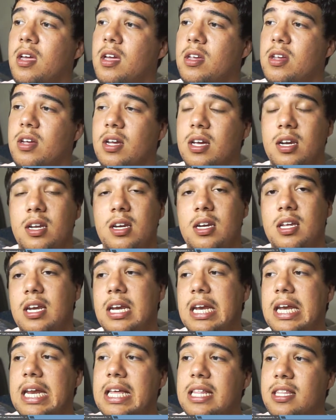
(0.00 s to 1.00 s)
You're gonna need
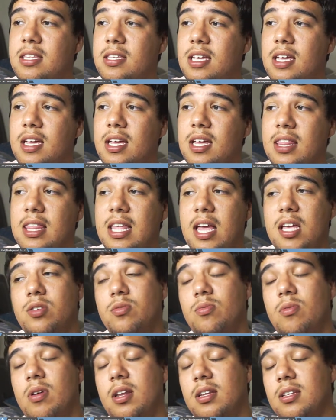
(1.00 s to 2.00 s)
an intake, and that's
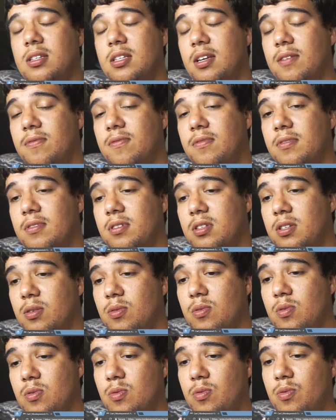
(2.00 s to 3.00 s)
relative
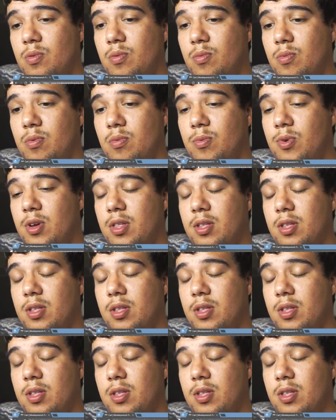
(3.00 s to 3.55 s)
to whether